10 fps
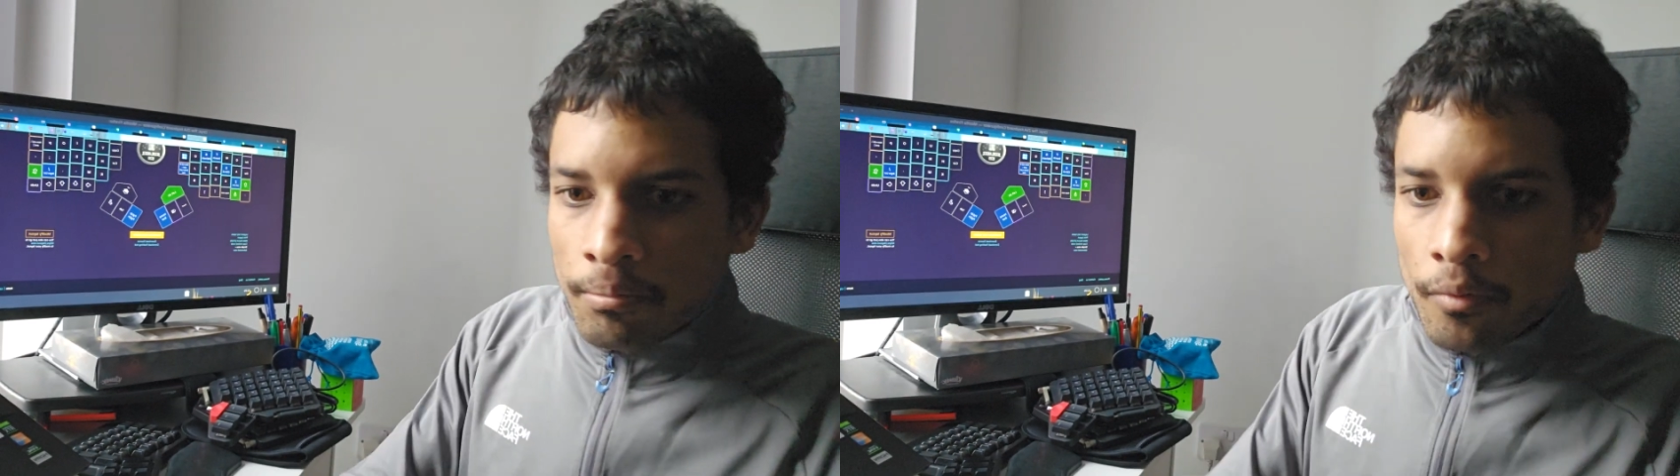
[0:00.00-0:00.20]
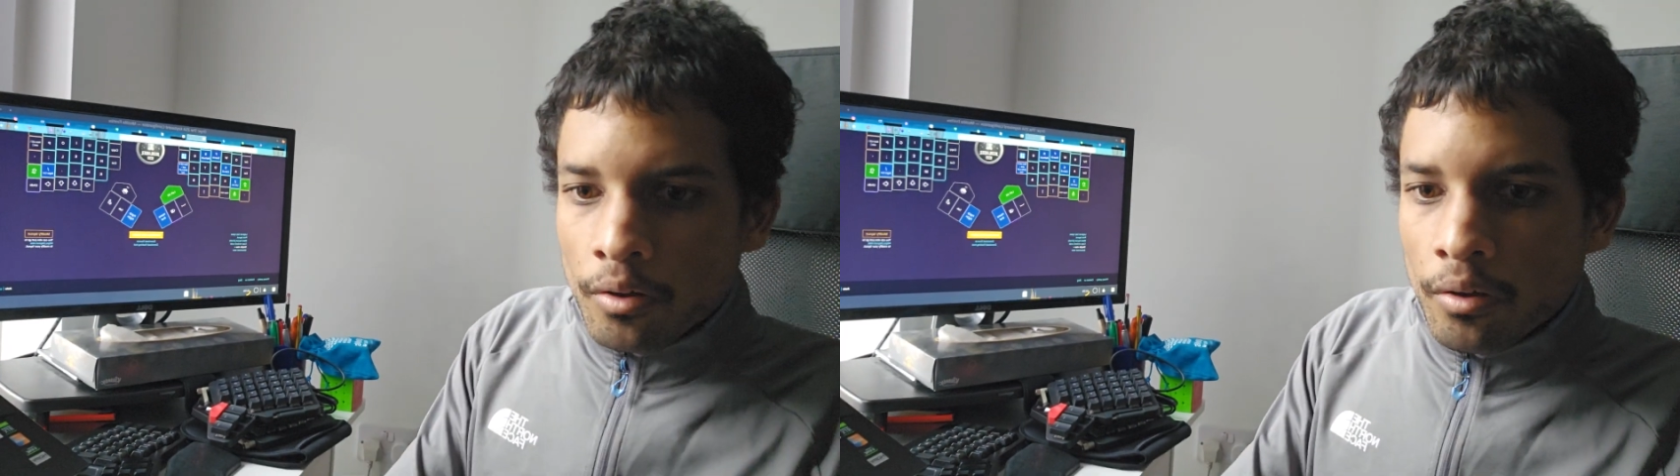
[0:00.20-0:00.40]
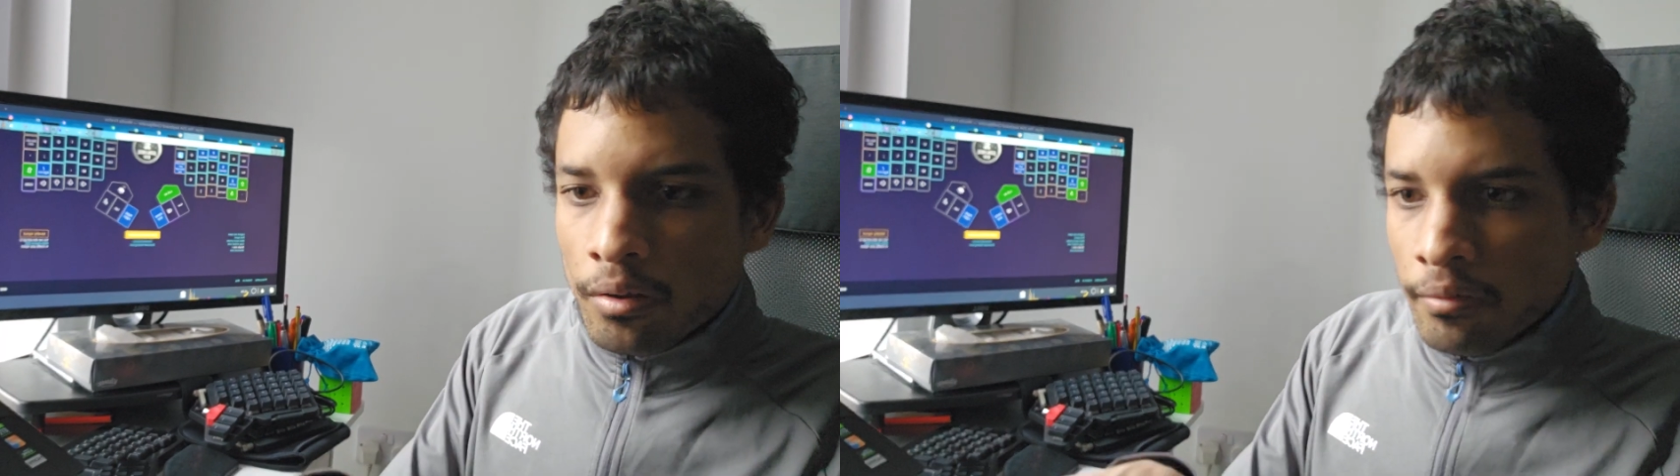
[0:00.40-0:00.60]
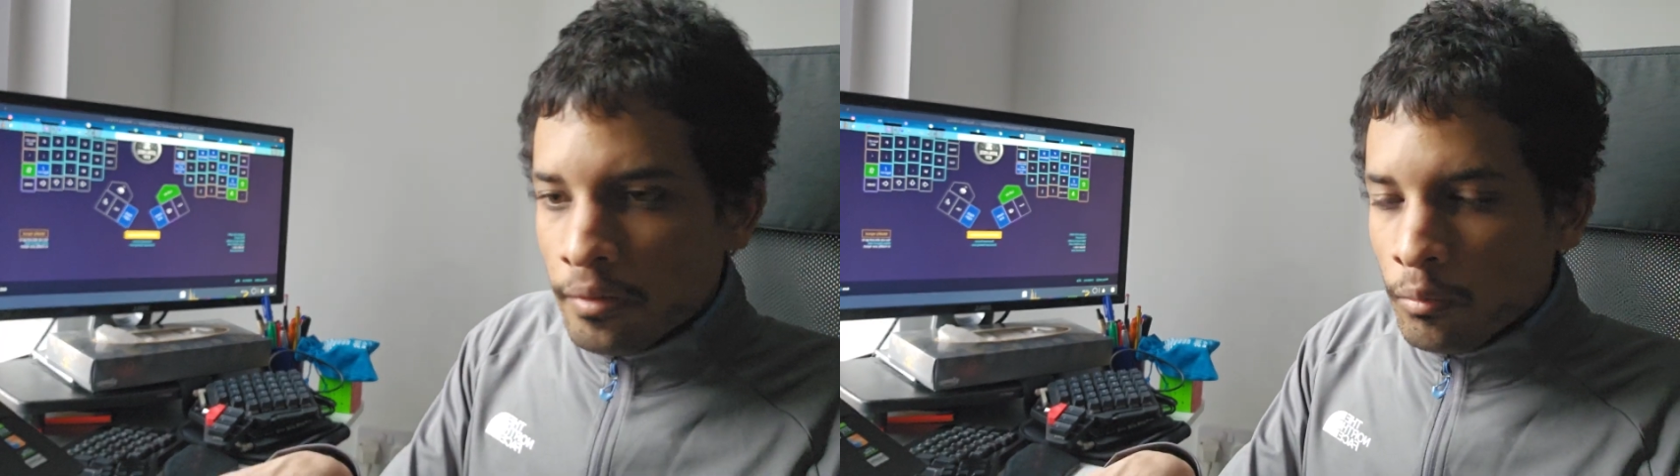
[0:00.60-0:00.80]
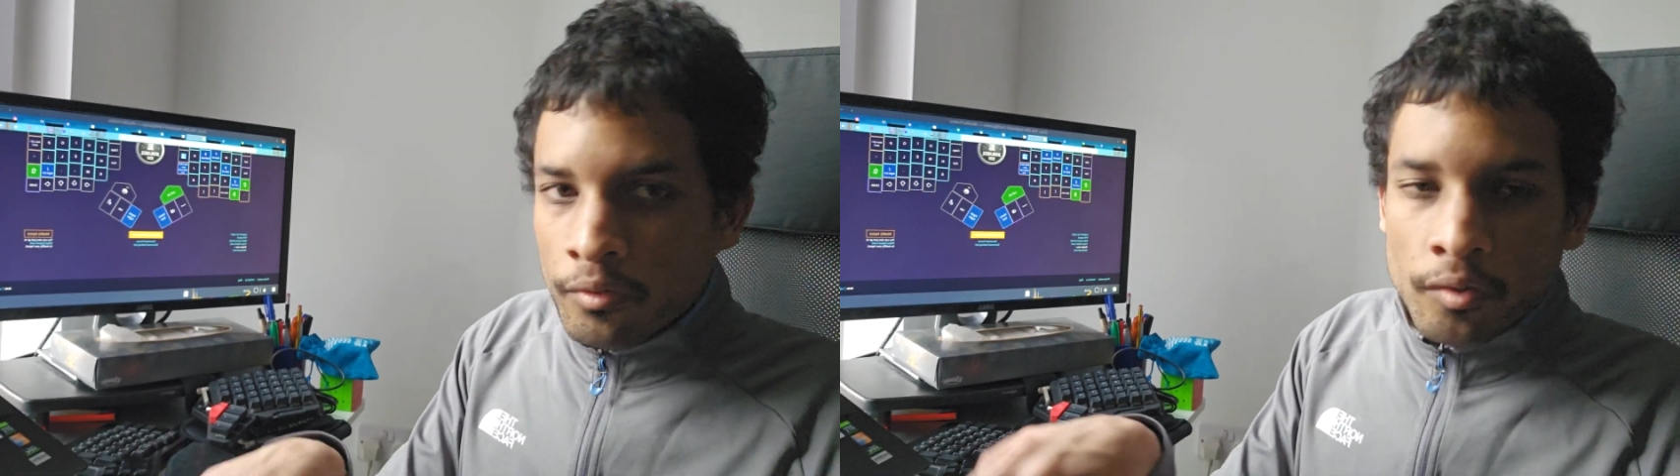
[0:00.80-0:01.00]
the
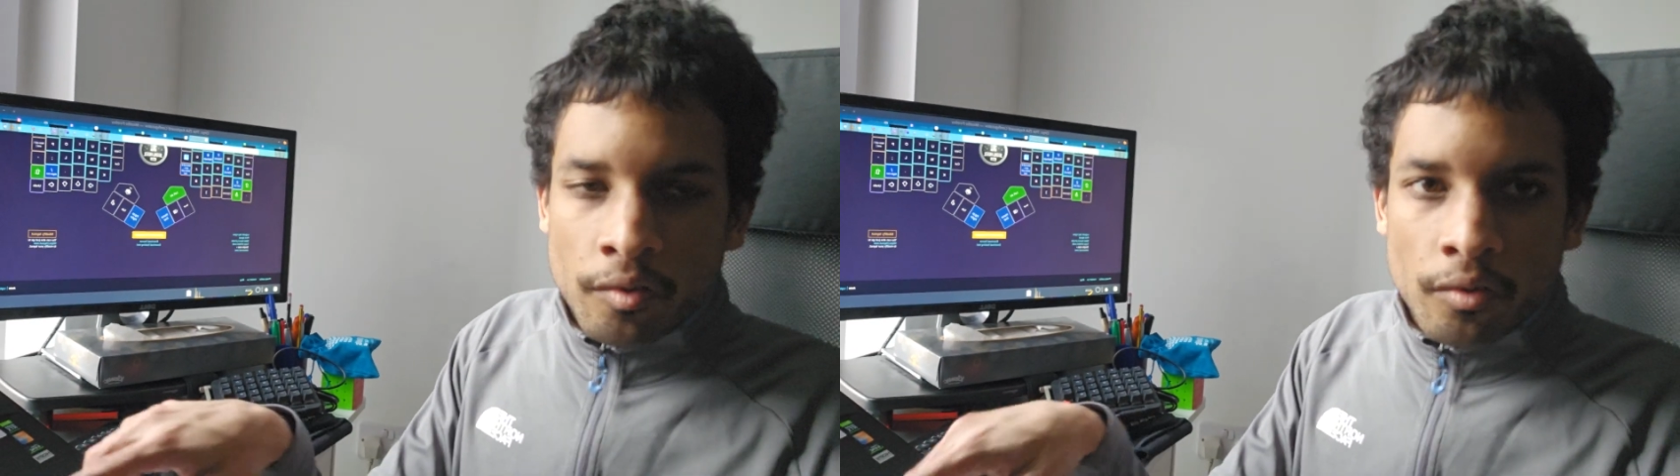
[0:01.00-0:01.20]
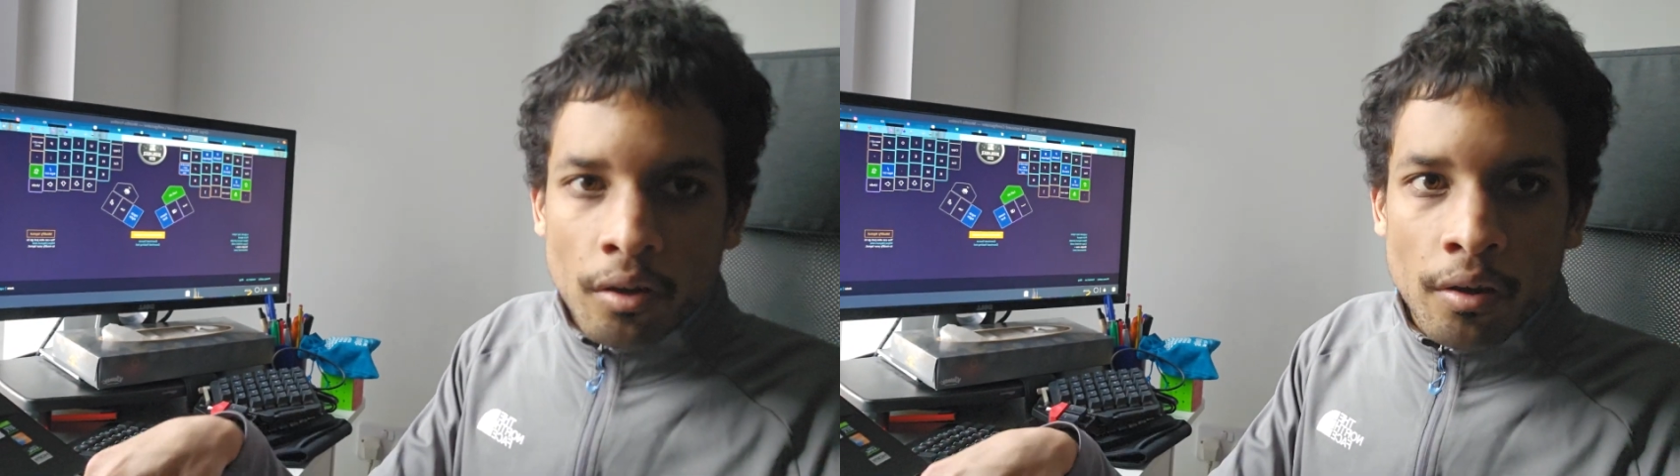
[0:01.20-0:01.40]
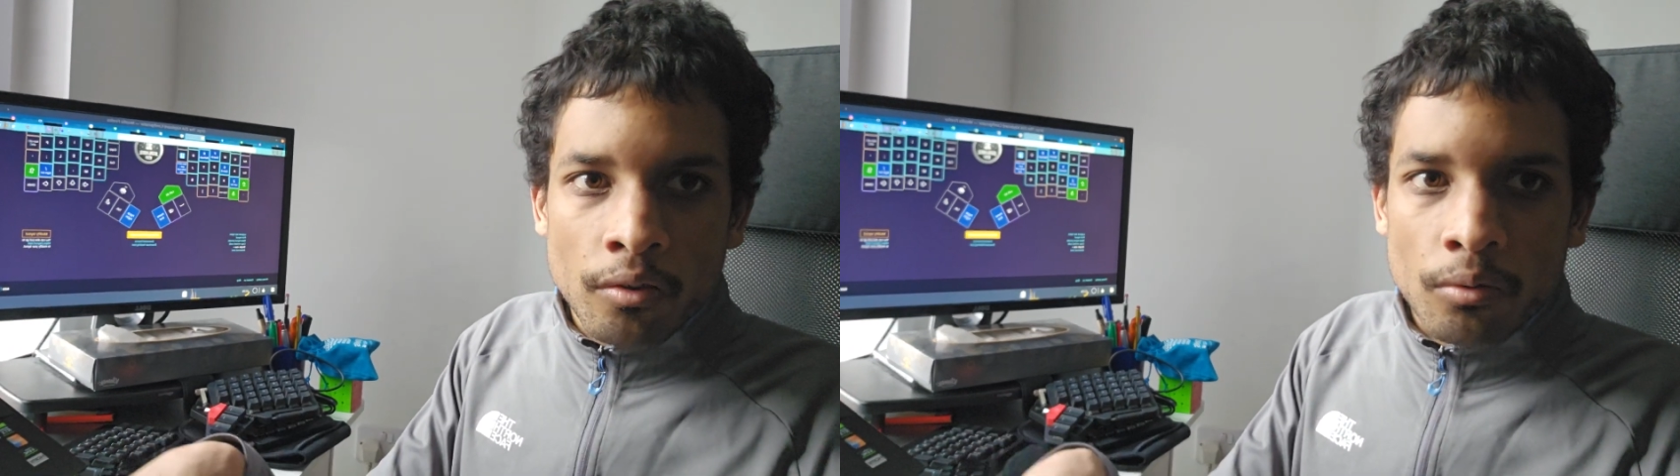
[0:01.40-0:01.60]
ones on the side